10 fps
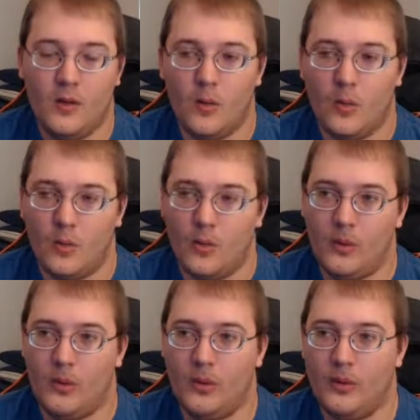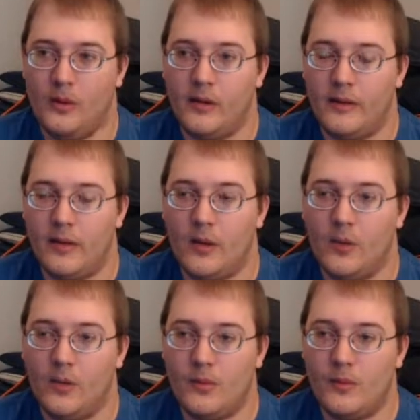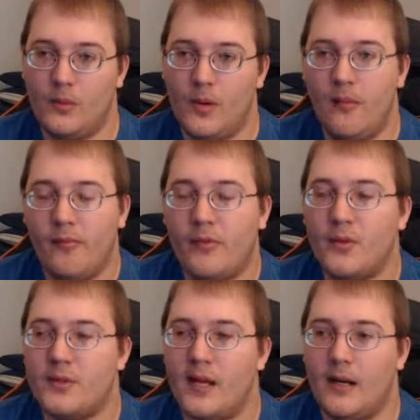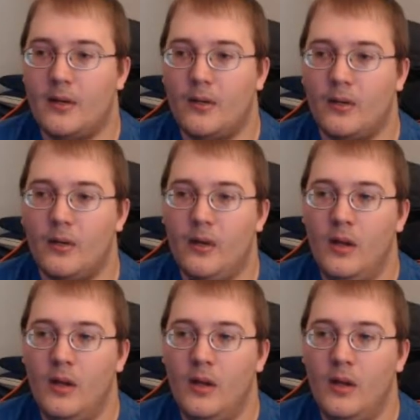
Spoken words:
or the Realm First title